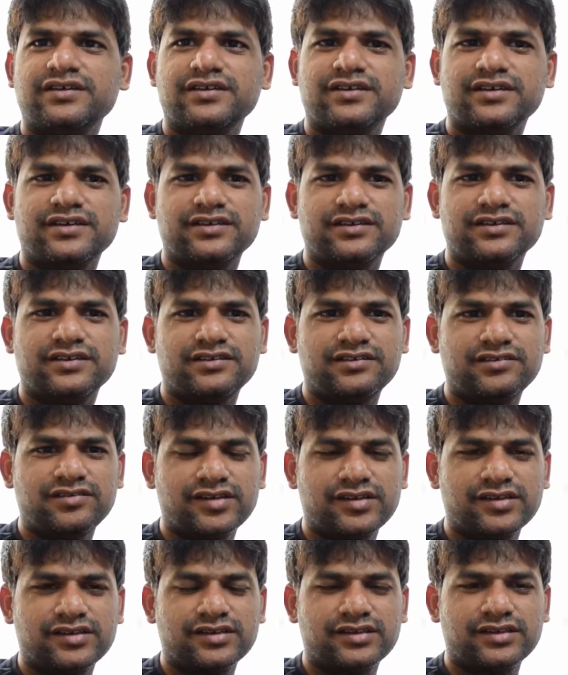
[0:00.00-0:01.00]
And
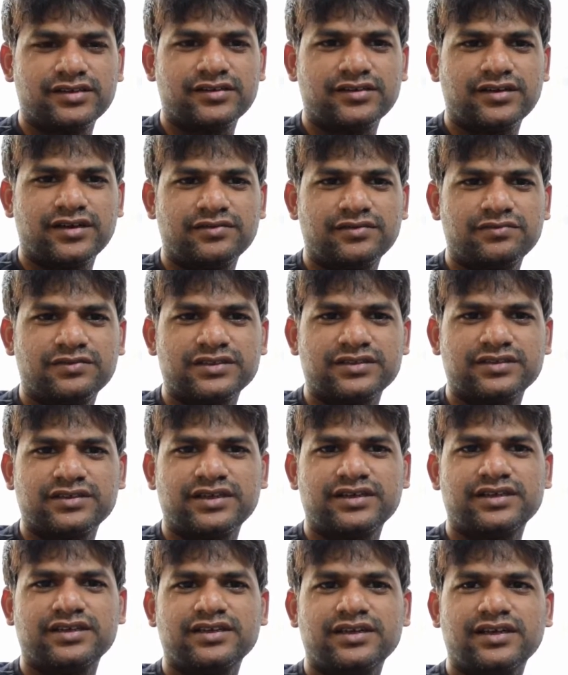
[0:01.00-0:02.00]
initially, I was
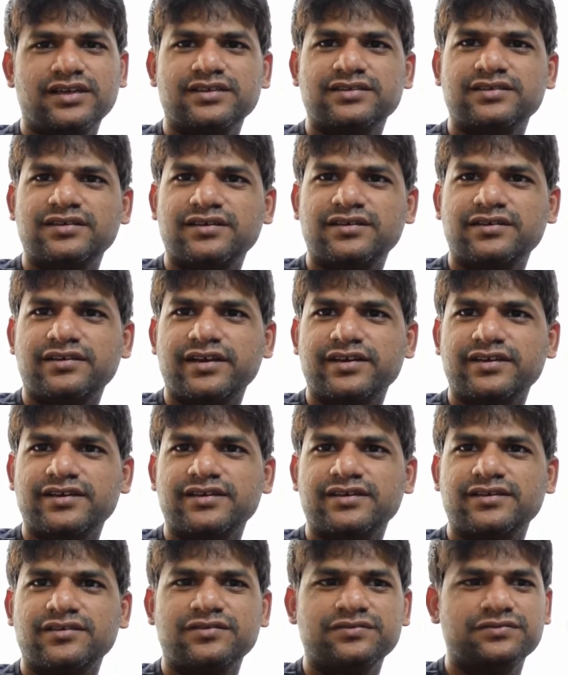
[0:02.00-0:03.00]
getting Alexa
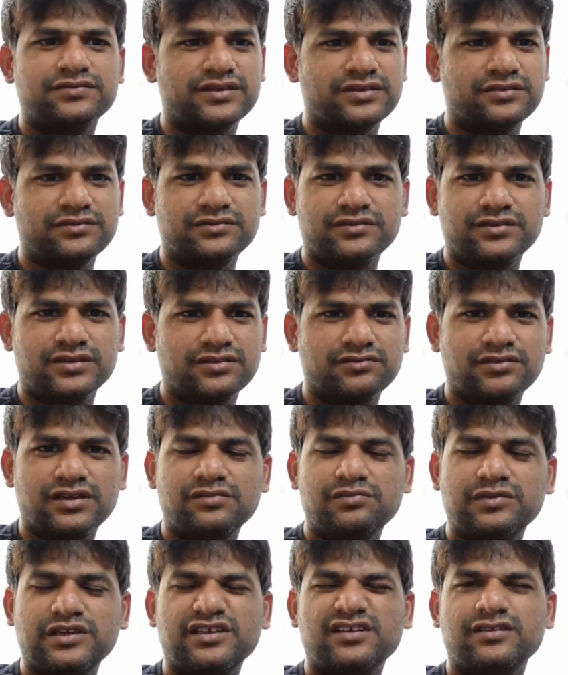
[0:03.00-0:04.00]
ranking of around 12
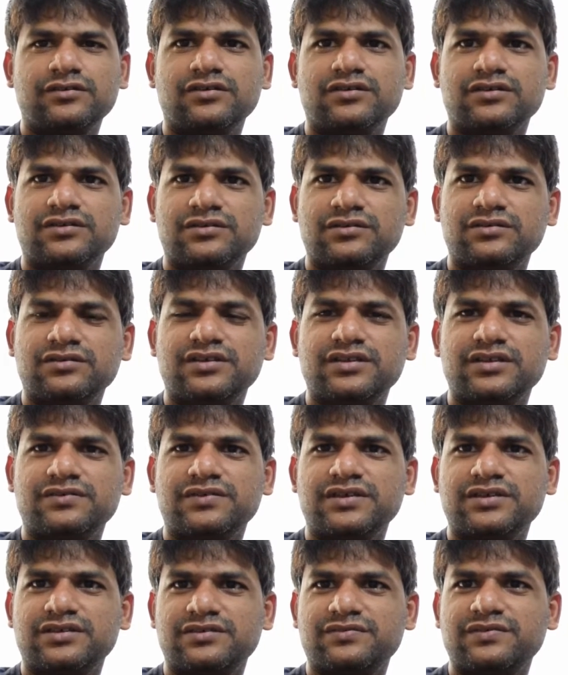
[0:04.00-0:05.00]
million or so in the
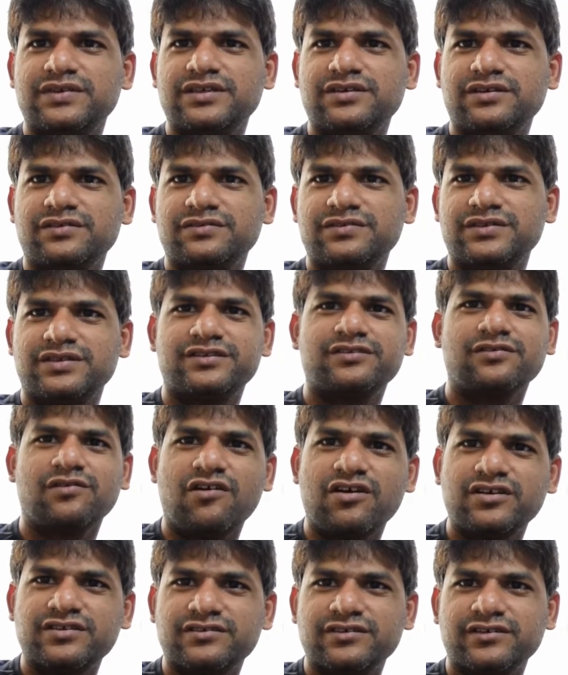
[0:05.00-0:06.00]
first week of its
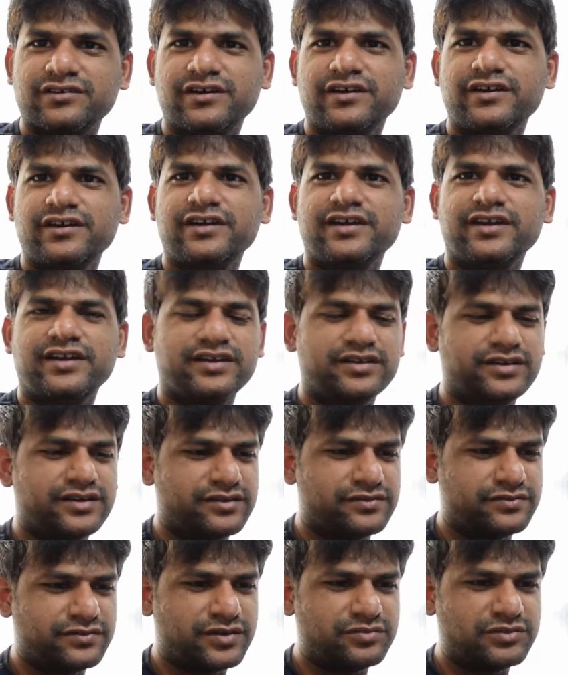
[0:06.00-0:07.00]
launch.
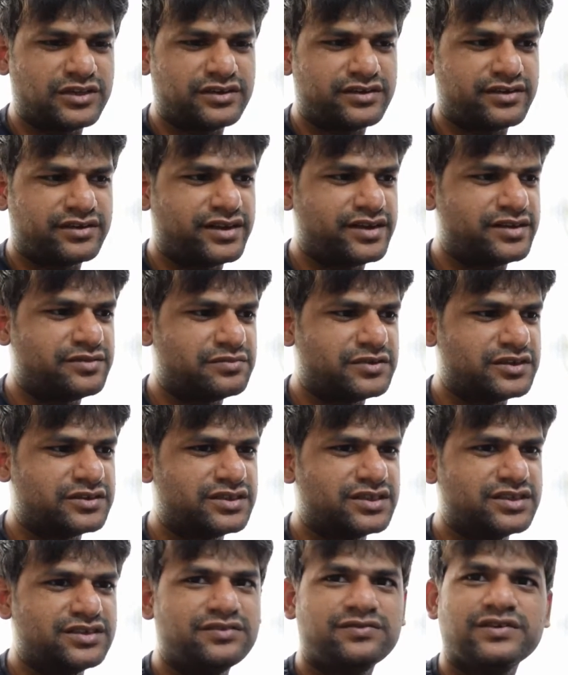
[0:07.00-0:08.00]
And from that time,
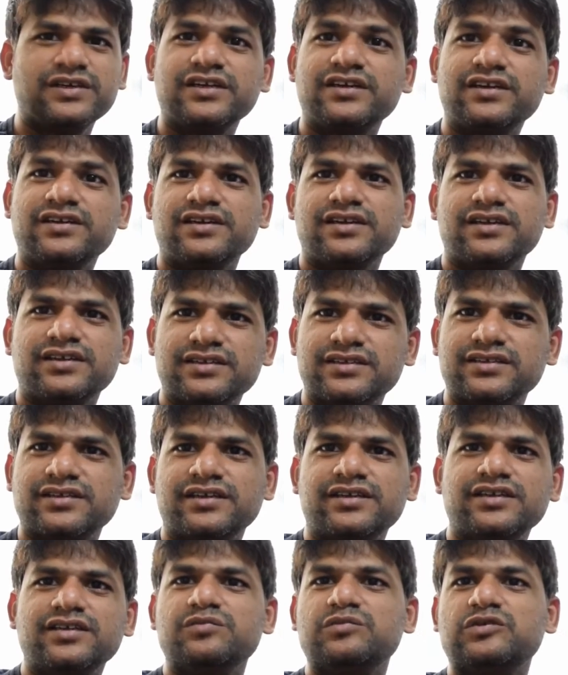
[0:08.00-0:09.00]
significantly, it is
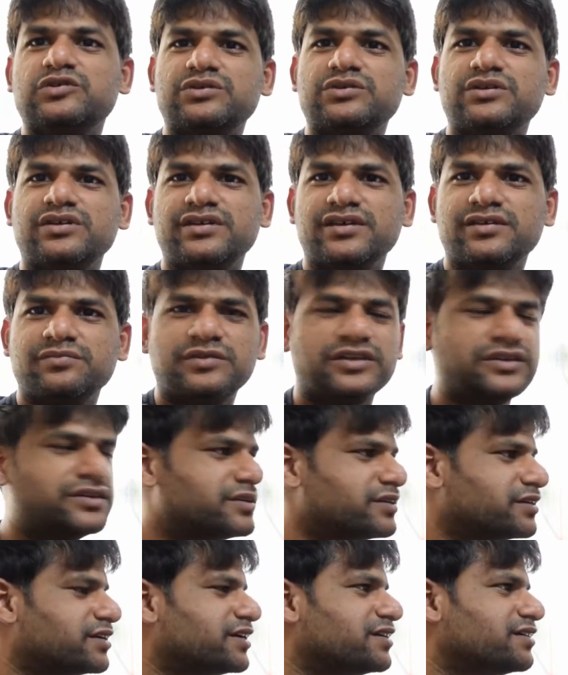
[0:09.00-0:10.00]
getting boosted up.
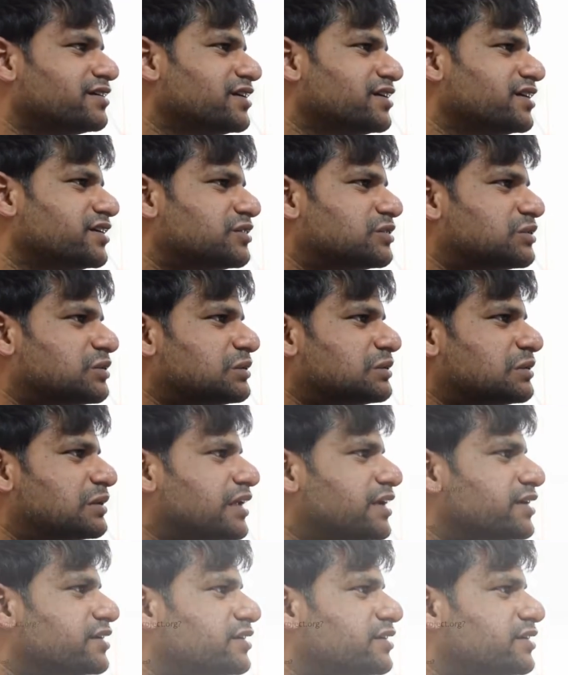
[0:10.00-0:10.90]
And currently, it shows like